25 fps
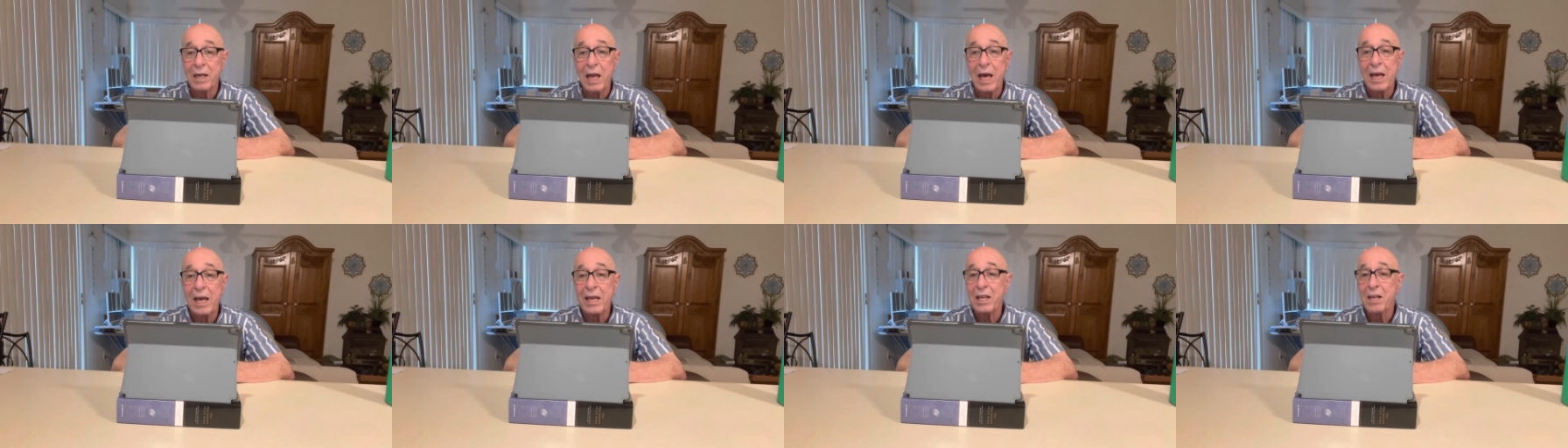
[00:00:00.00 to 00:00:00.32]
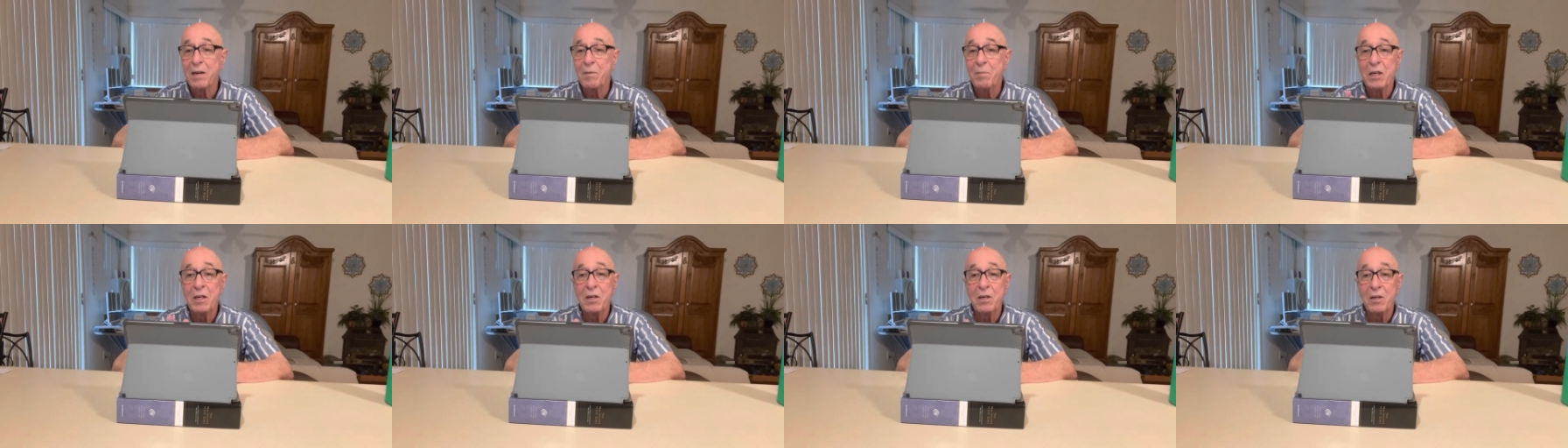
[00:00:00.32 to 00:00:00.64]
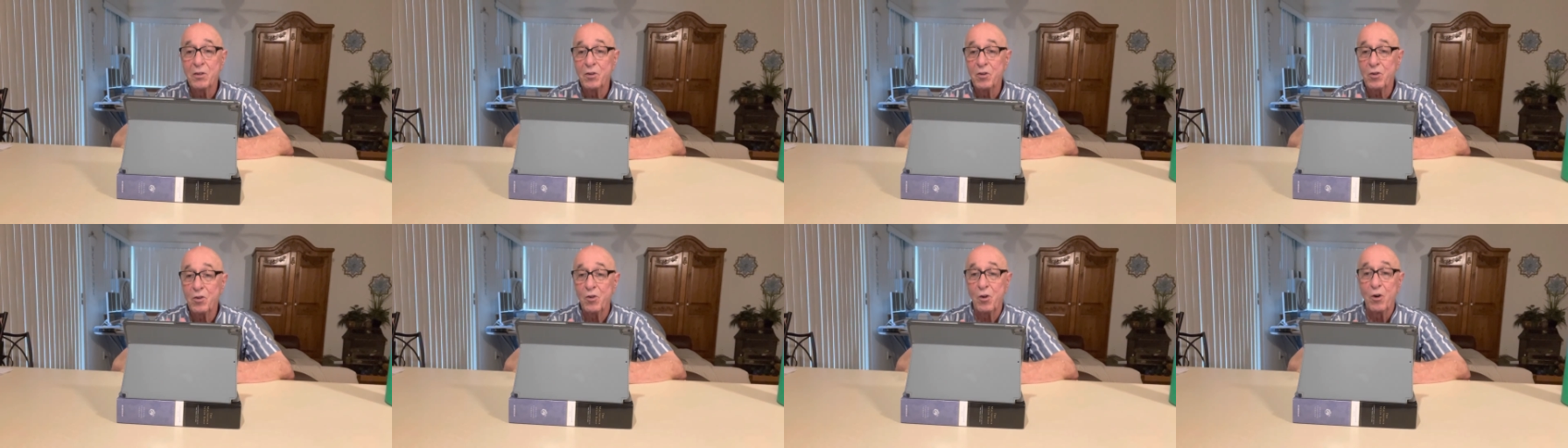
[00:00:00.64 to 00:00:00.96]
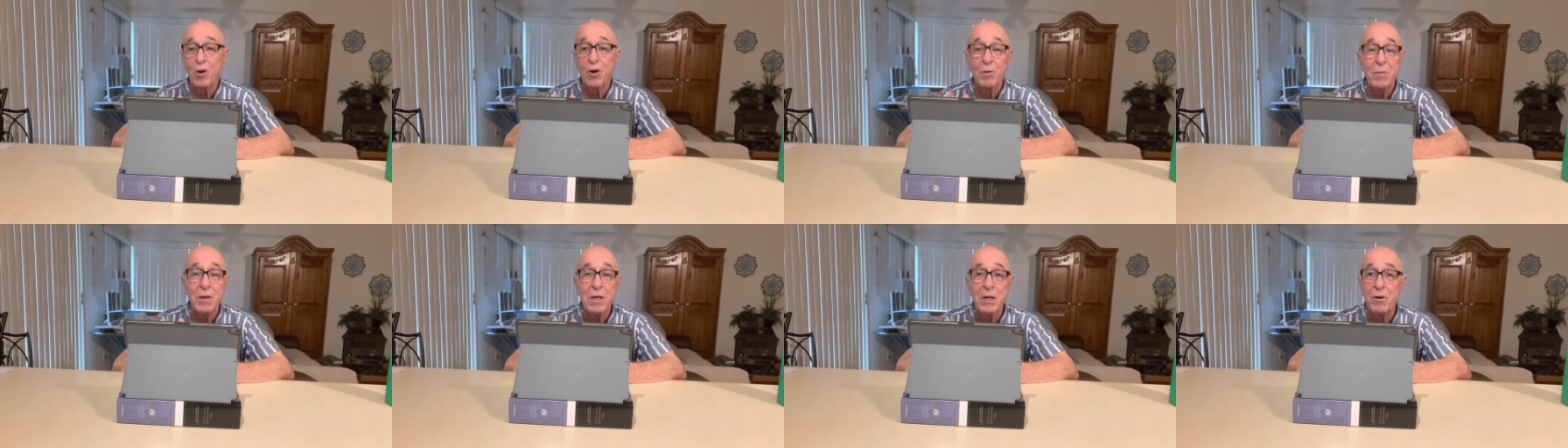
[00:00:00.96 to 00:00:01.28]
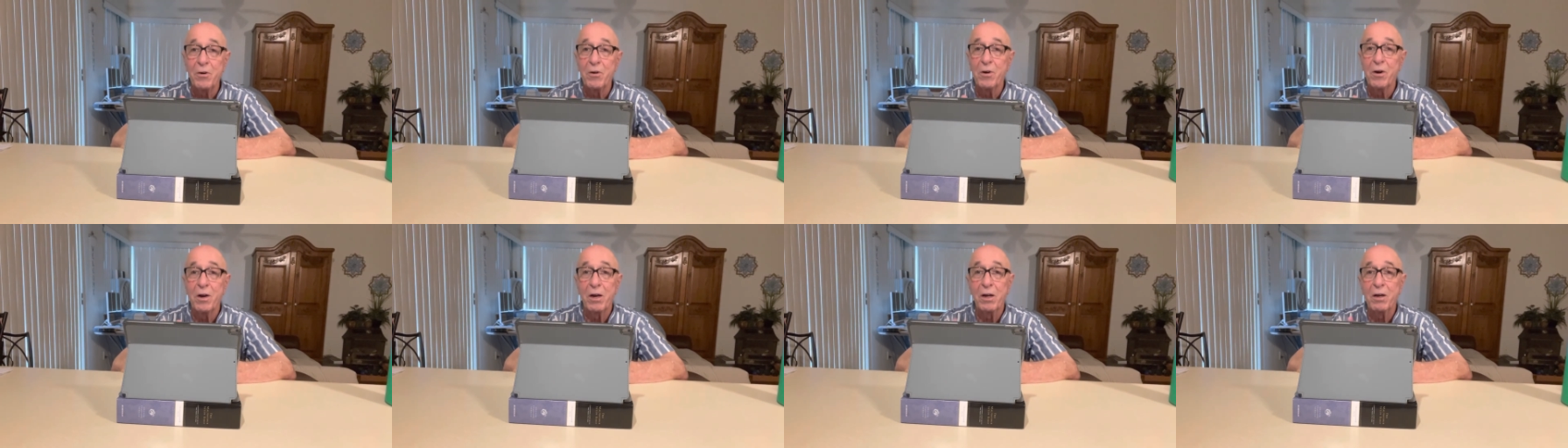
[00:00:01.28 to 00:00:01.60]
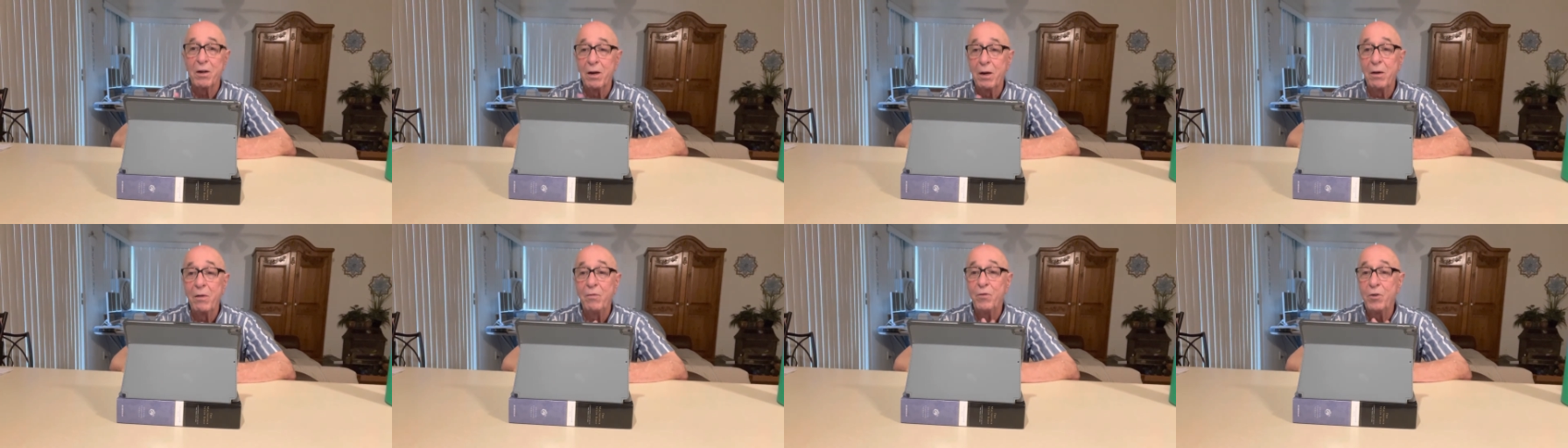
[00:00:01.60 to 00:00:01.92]
light can be disturbing or
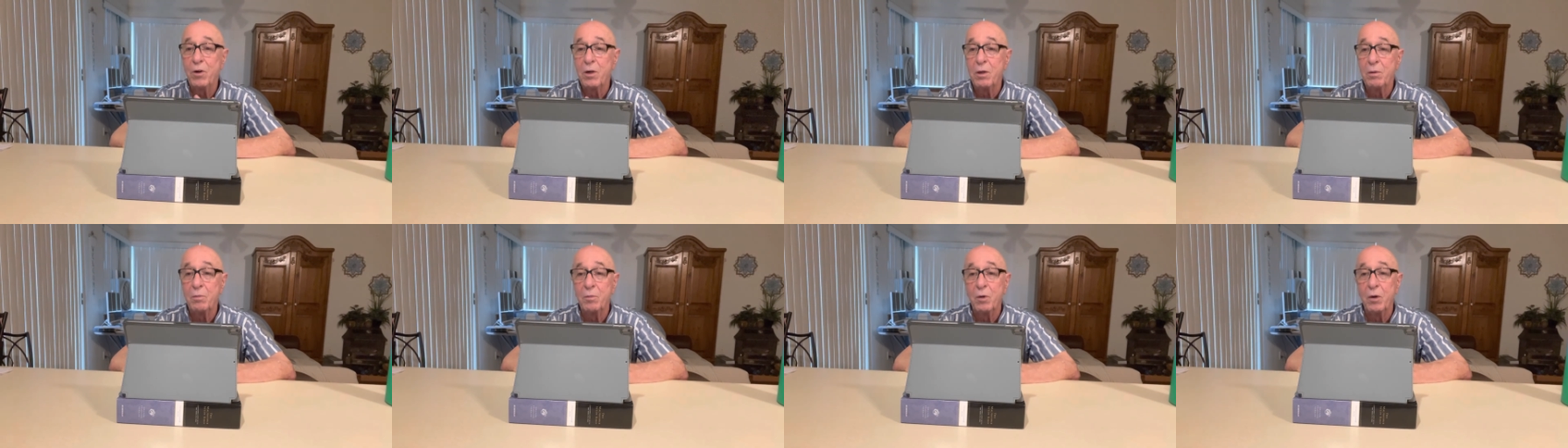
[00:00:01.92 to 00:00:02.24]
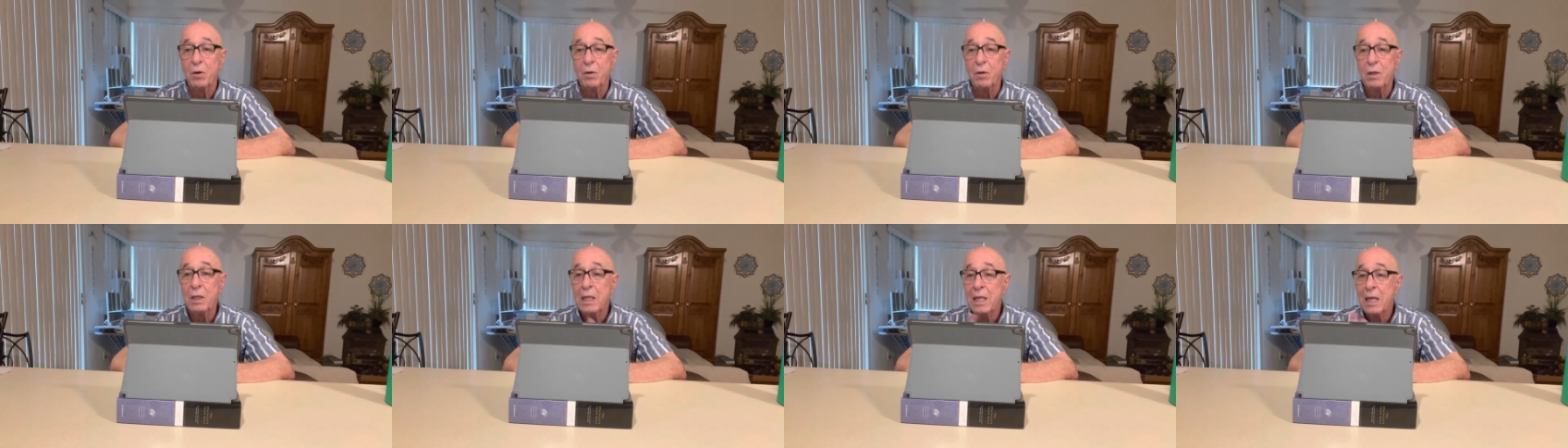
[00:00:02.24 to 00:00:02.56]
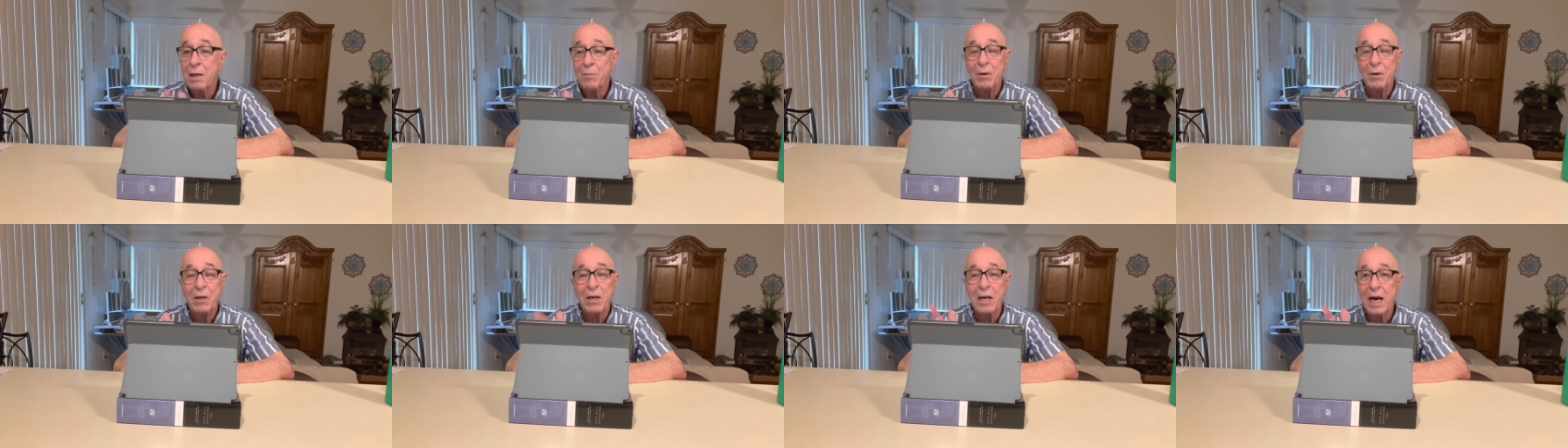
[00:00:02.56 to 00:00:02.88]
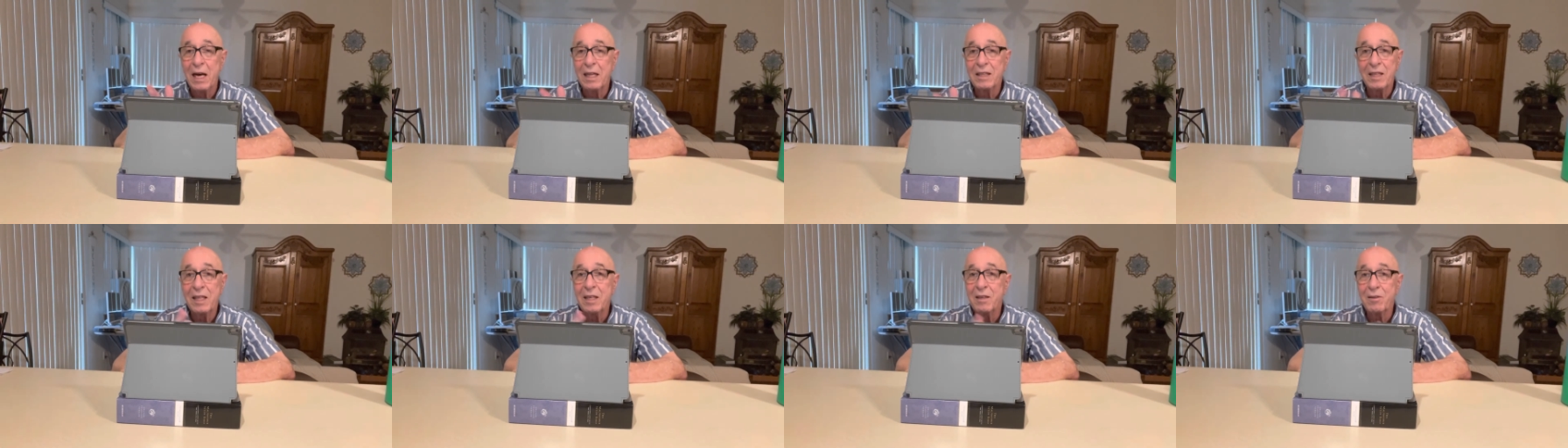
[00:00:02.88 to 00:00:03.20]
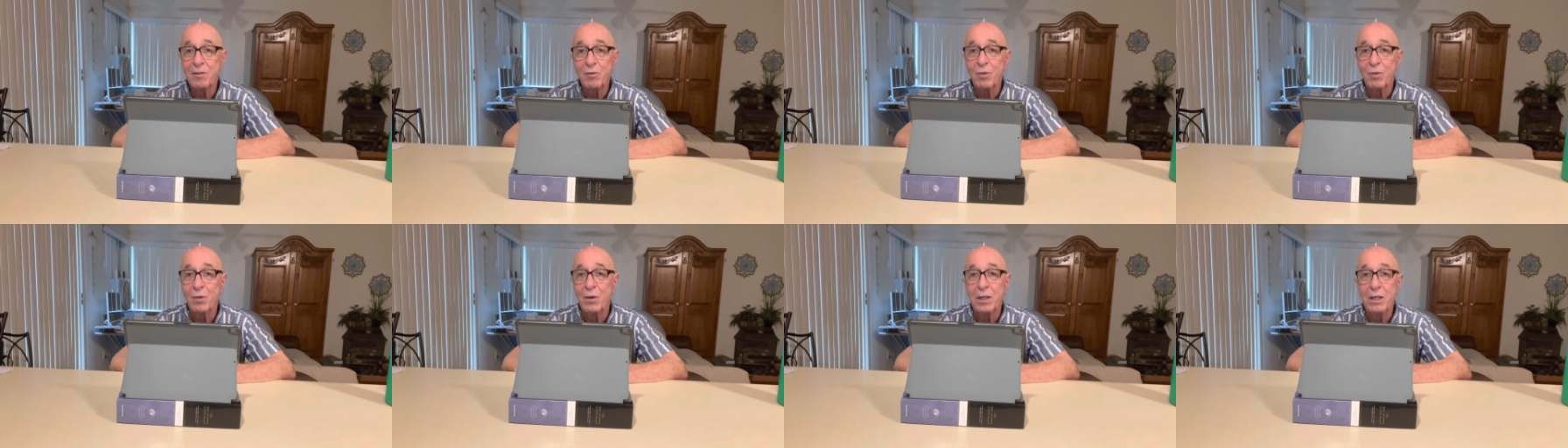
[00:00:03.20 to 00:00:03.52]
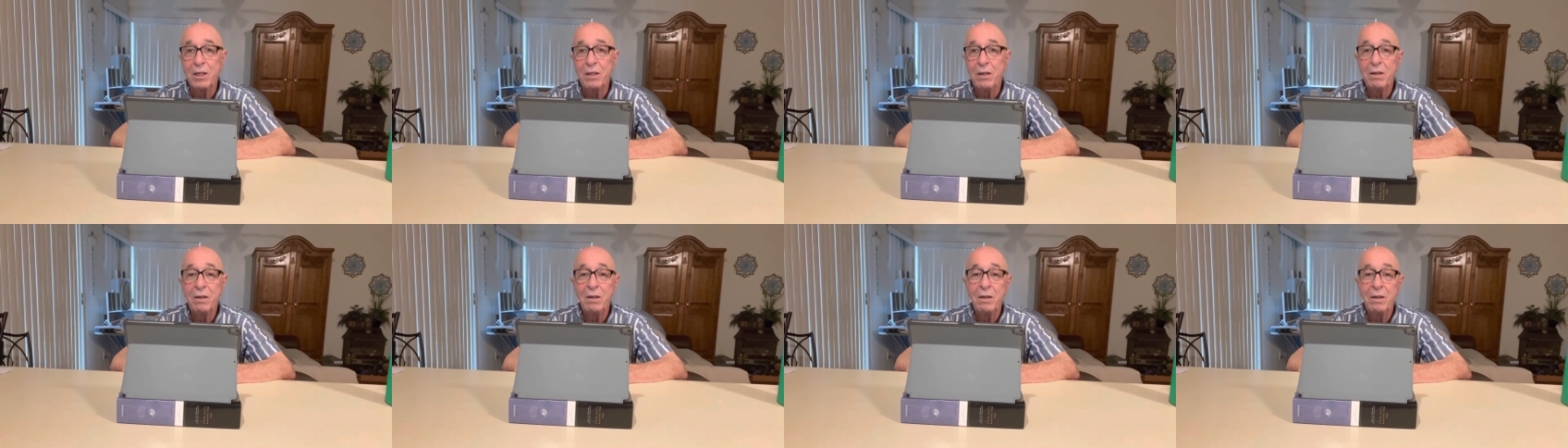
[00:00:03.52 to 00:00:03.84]
uncomfortable, but not this
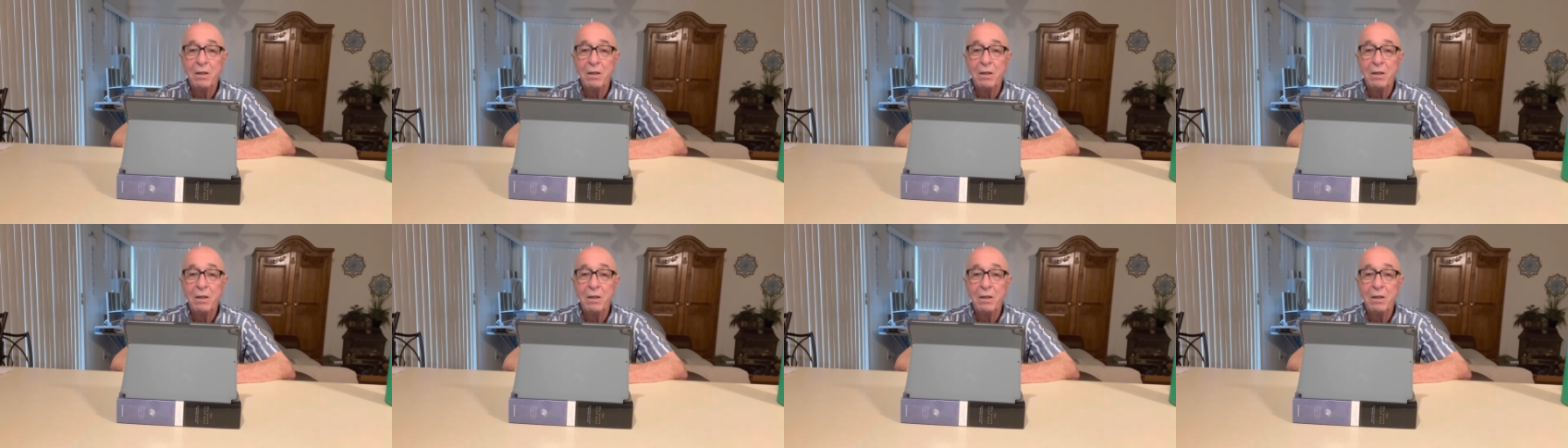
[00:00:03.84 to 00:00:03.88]
one.